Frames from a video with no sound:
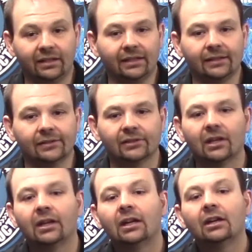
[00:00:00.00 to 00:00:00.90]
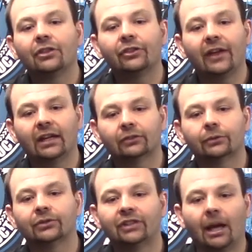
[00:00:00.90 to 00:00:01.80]
needs. Thanks for
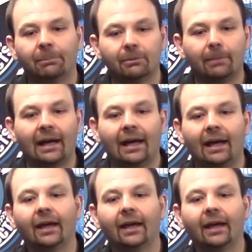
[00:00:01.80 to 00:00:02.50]
stopping by,